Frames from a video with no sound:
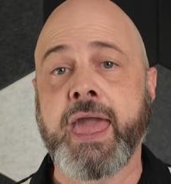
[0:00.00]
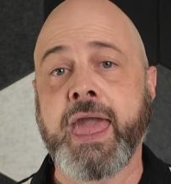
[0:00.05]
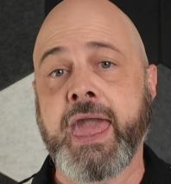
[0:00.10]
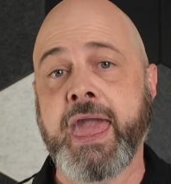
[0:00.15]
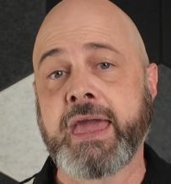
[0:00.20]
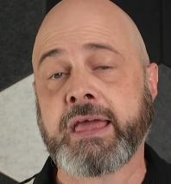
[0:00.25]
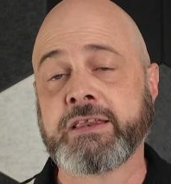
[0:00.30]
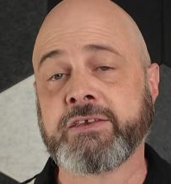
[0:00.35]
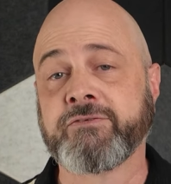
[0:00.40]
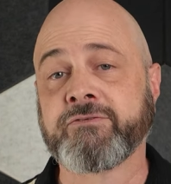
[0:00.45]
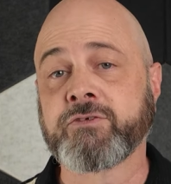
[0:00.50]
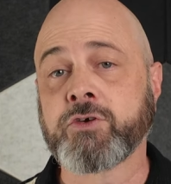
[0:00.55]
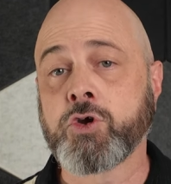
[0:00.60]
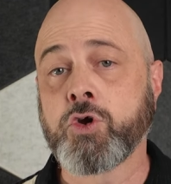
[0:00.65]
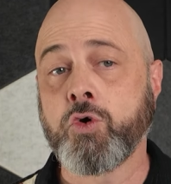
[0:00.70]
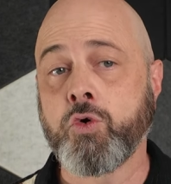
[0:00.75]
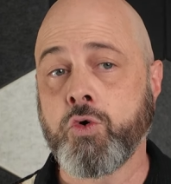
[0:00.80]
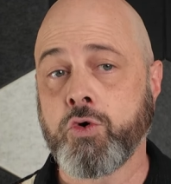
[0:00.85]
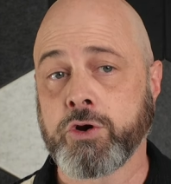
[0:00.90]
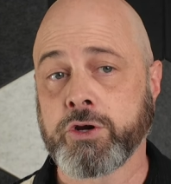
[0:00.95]
and of
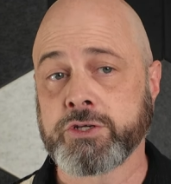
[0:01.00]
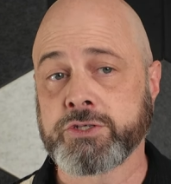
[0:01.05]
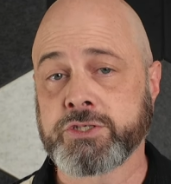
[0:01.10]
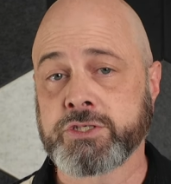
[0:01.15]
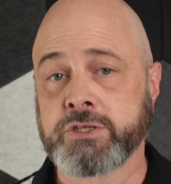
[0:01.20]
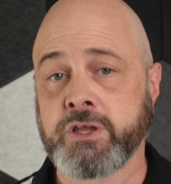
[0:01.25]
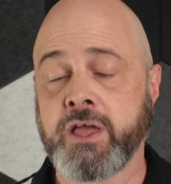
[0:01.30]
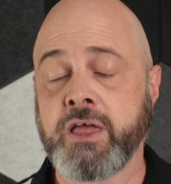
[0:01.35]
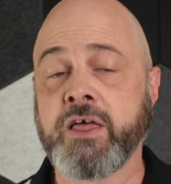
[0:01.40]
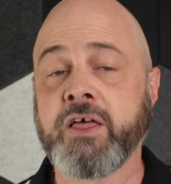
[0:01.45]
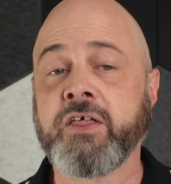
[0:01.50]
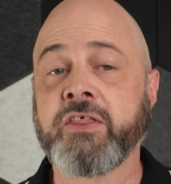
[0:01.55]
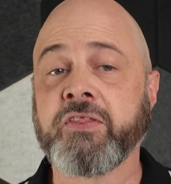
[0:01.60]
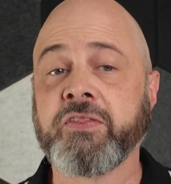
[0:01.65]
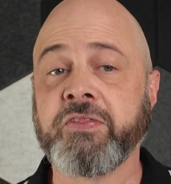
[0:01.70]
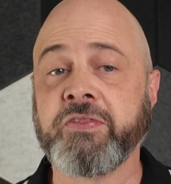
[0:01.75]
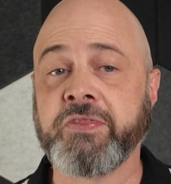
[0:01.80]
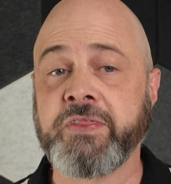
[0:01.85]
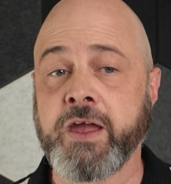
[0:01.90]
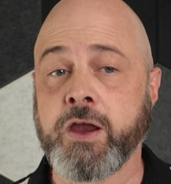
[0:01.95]
course,
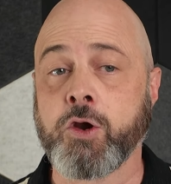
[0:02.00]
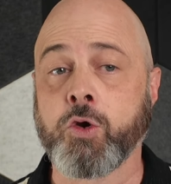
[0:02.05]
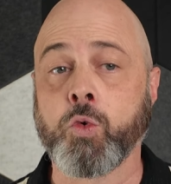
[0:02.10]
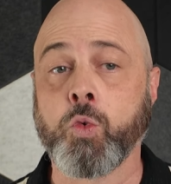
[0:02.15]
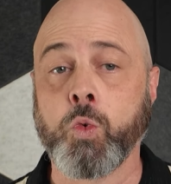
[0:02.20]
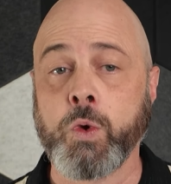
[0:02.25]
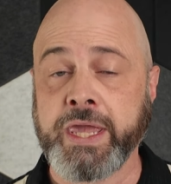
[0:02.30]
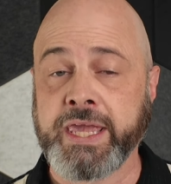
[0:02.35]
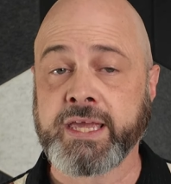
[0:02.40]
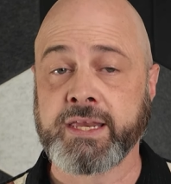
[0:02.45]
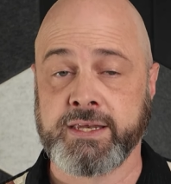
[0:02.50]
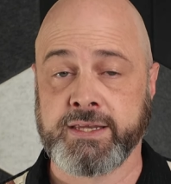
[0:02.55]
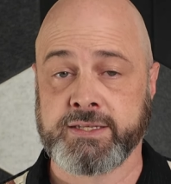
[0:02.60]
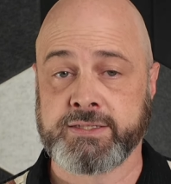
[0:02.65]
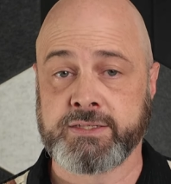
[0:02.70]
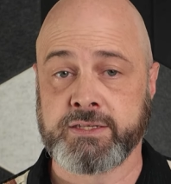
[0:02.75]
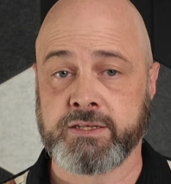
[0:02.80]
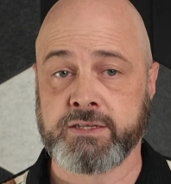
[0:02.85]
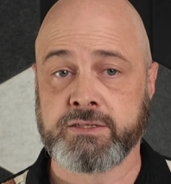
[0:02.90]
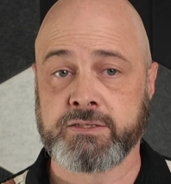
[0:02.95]
their
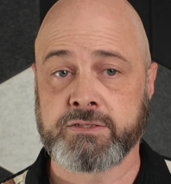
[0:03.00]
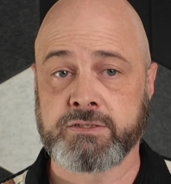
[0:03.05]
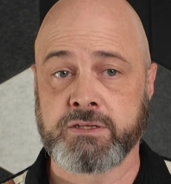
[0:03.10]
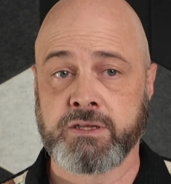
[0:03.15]
weaknesses.